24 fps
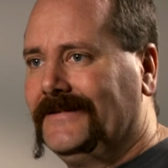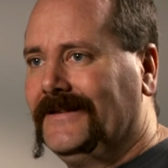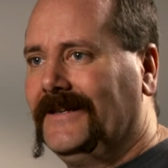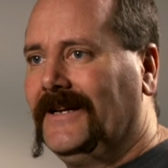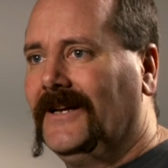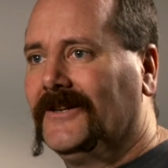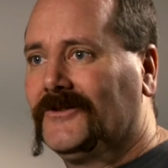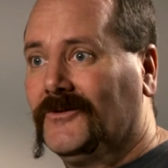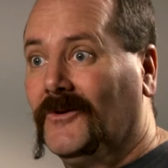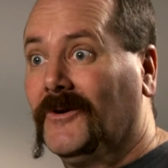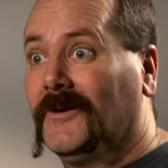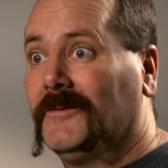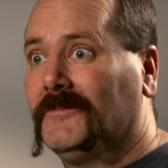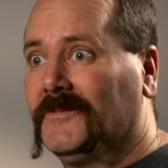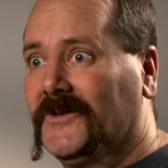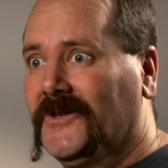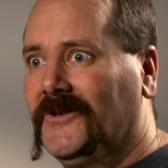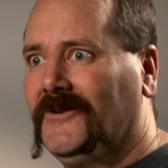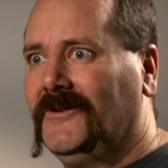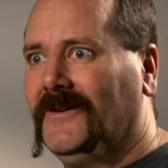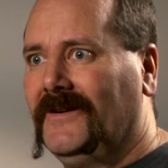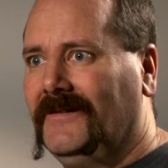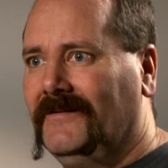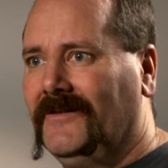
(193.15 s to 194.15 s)
That's what I'm
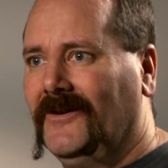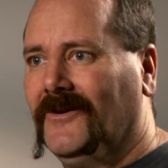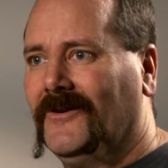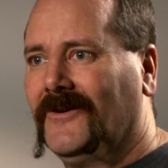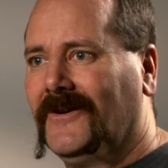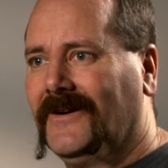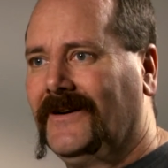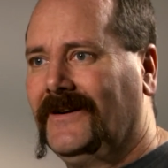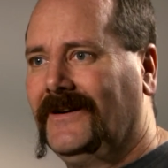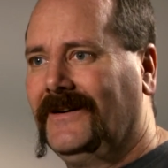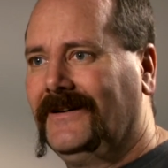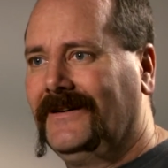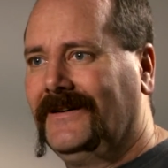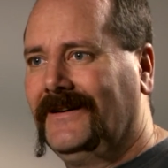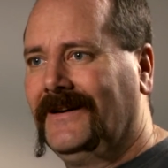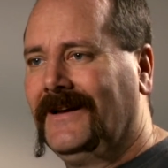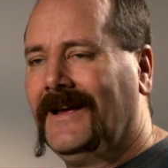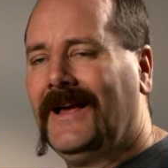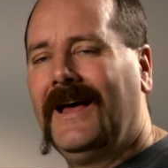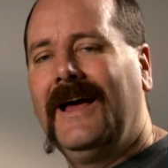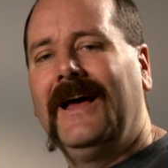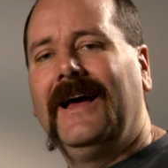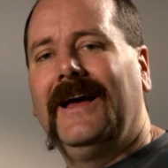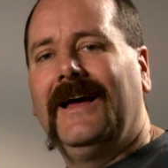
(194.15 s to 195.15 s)
shooting for.
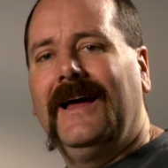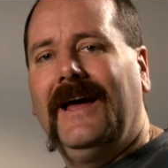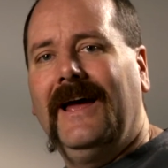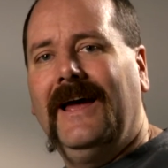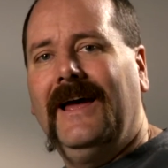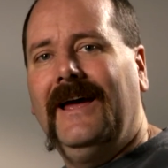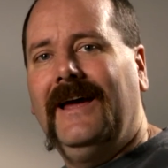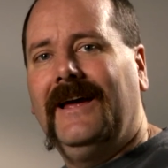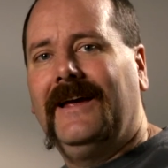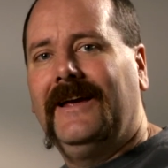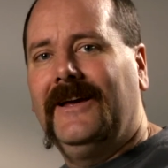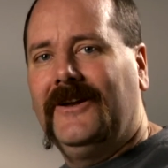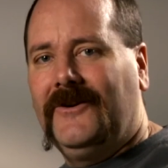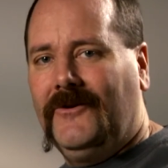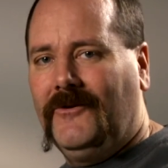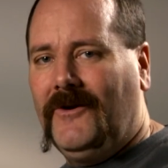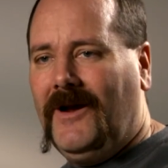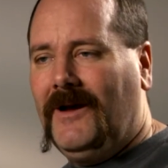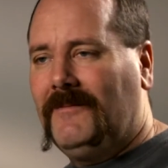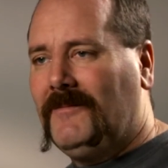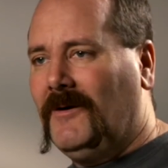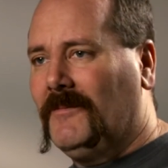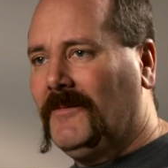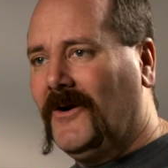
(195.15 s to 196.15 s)
And get to
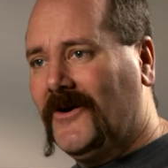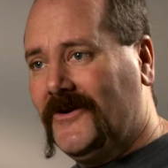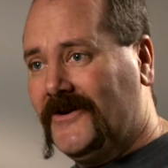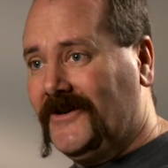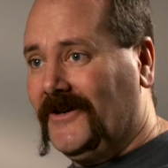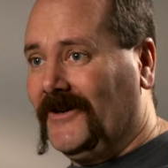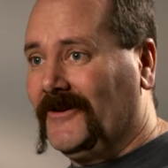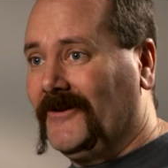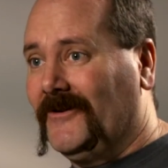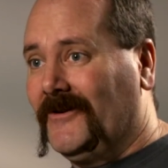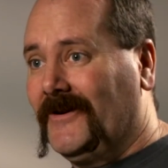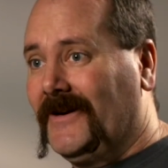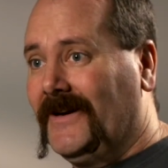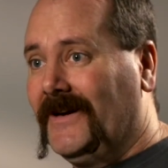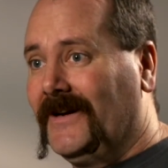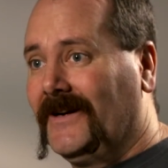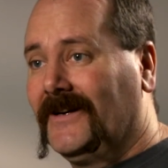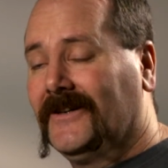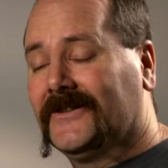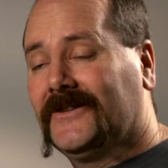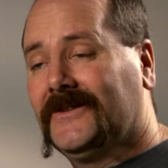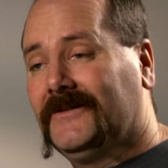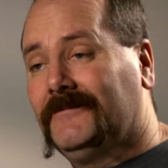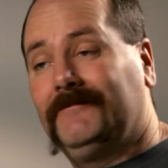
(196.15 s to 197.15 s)
ride my motorcycle again,
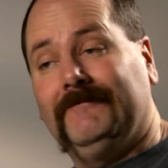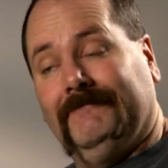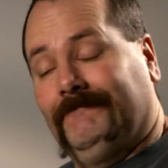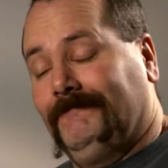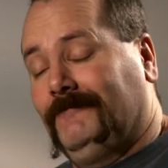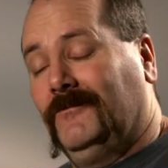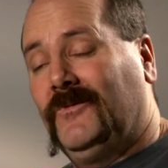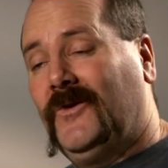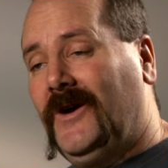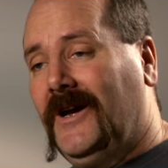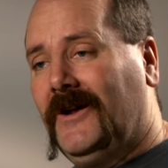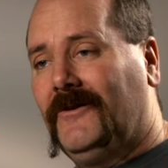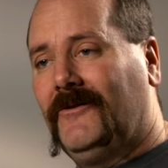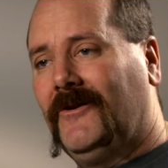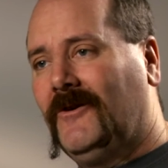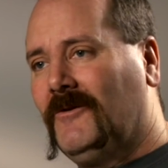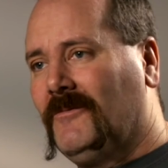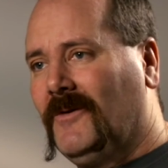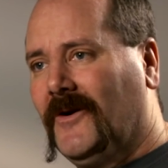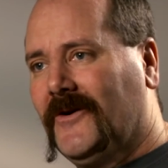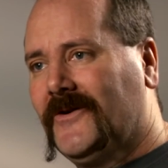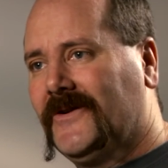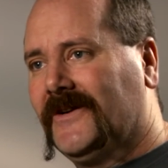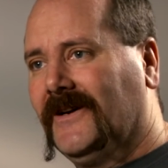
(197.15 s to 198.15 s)
because we hadn't rode
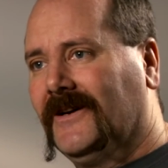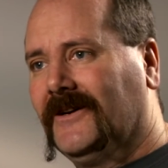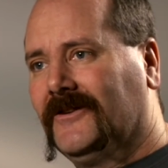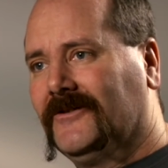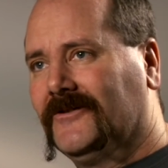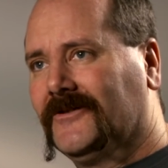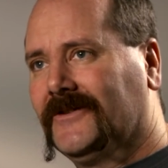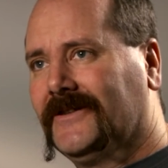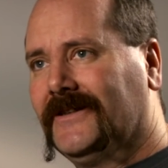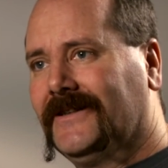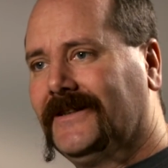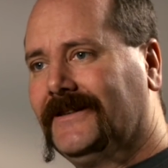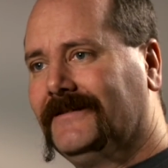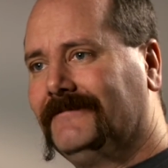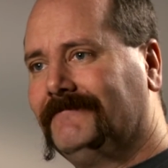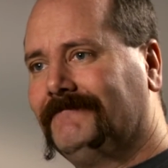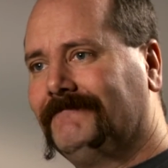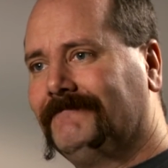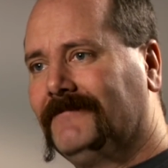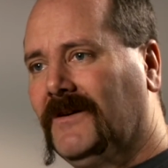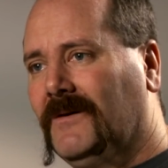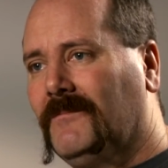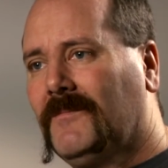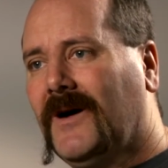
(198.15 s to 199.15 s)
motorcycles in
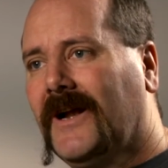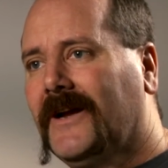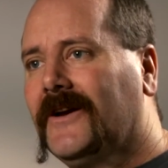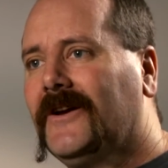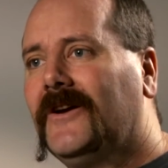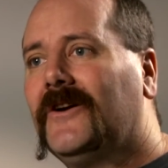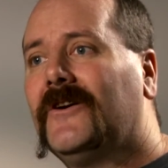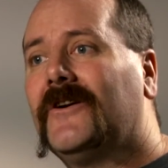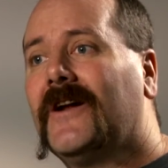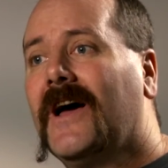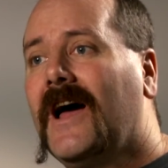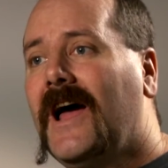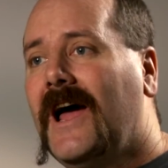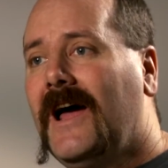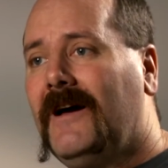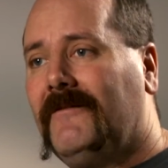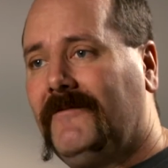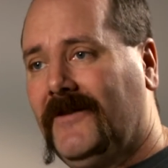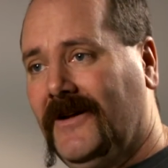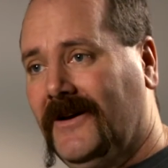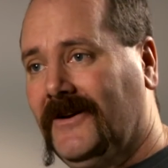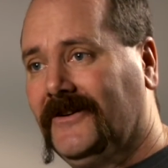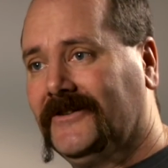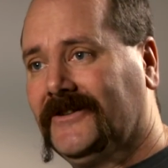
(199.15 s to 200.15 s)
about 1.5 years
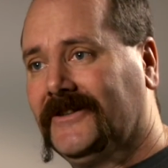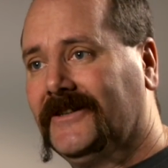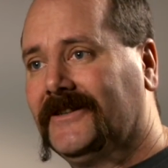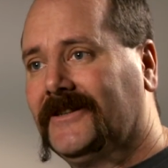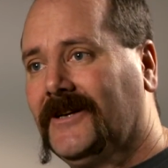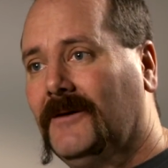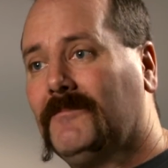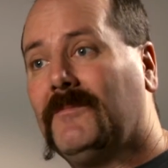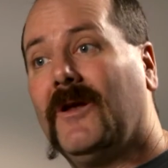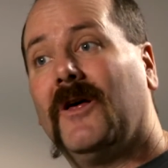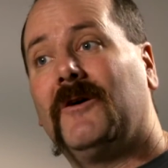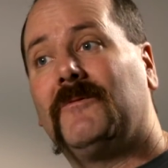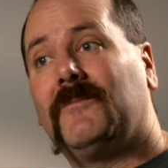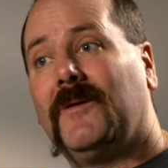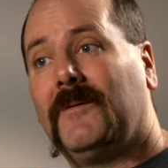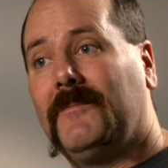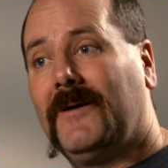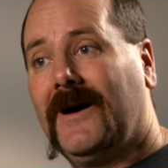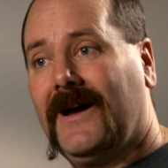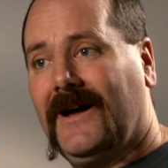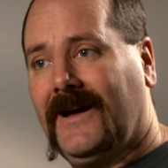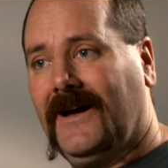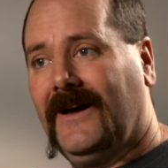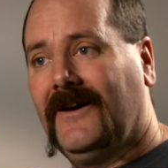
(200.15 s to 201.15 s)
now since I blowed my
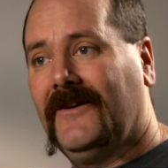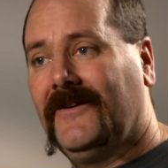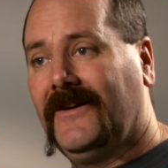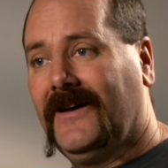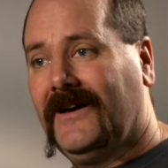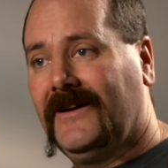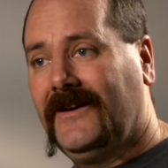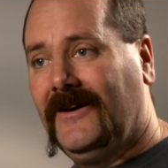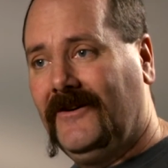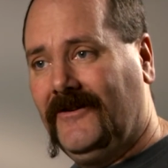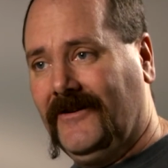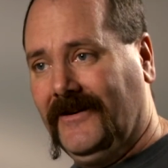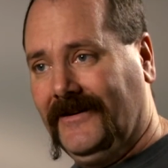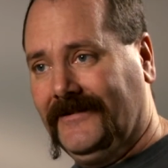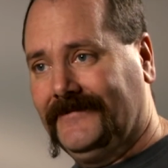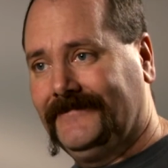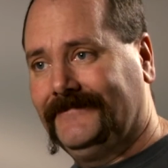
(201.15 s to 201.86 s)
back out in Daytona.